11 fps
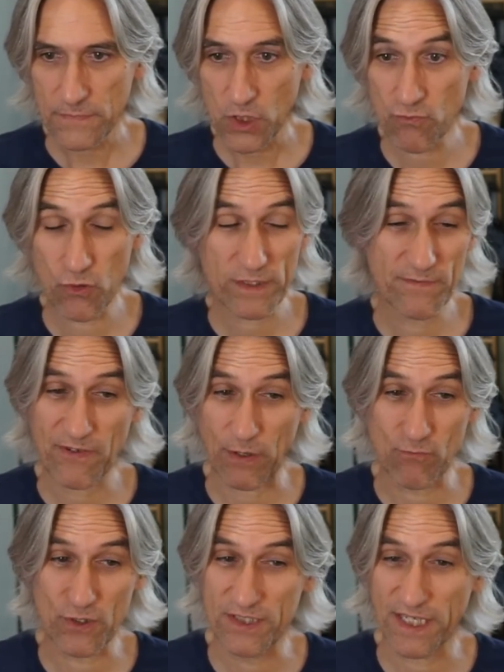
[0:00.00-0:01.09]
Rook, in fact,
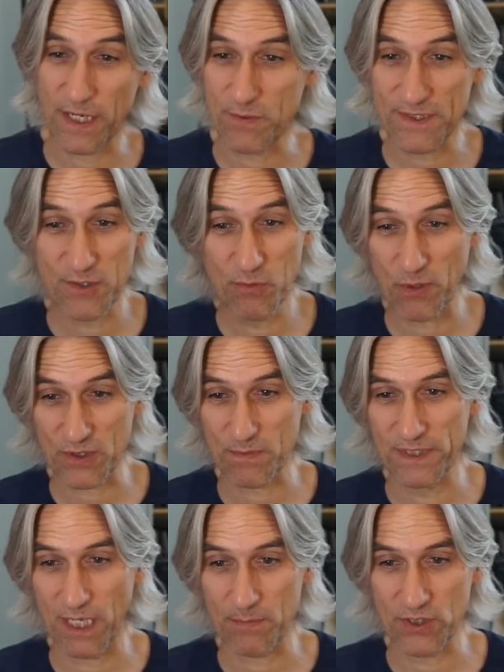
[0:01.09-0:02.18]
rook d eight was still possible
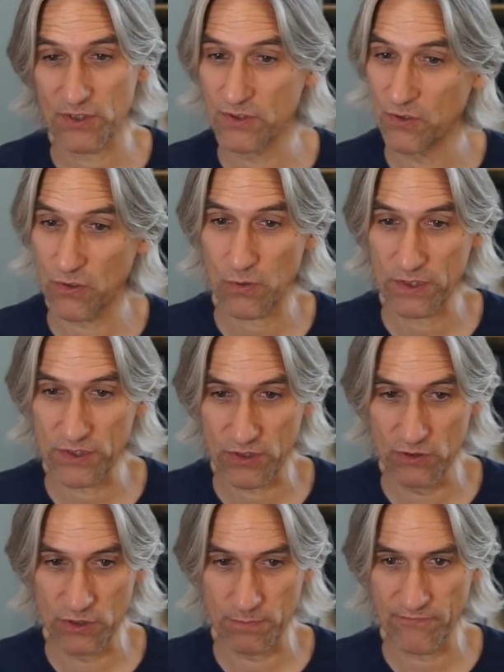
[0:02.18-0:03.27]
in that position, not quite as
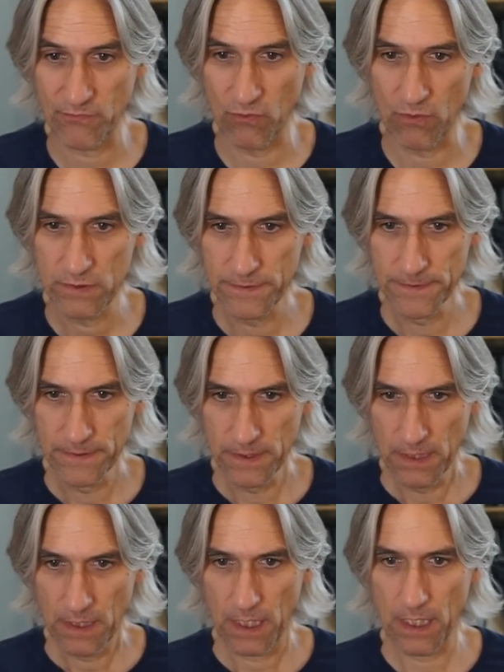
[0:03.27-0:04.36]
good as before.
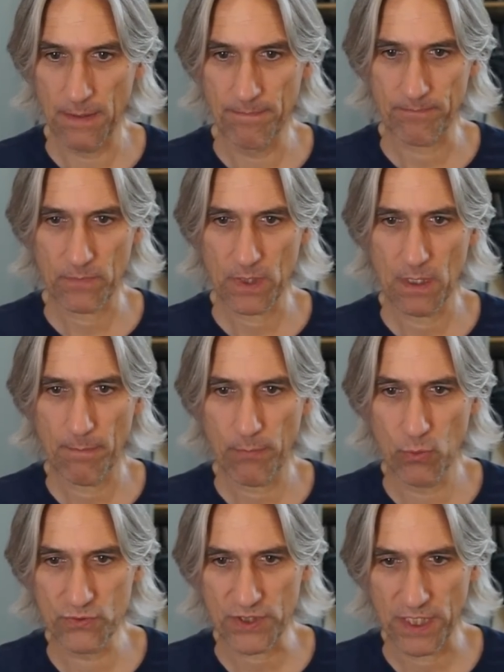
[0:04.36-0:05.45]
Um,
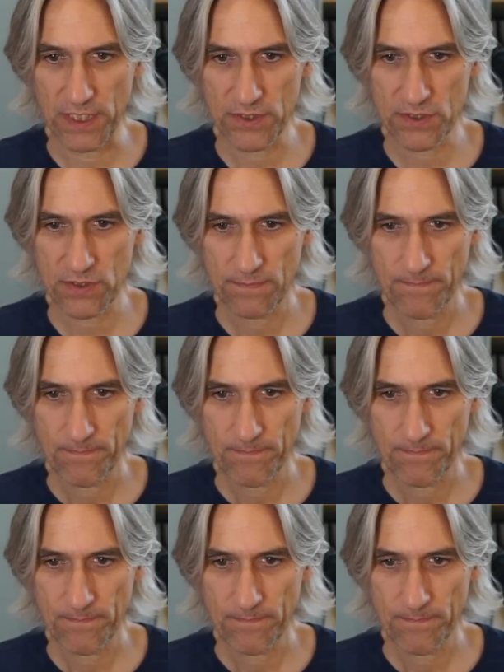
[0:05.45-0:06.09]
pawn takes,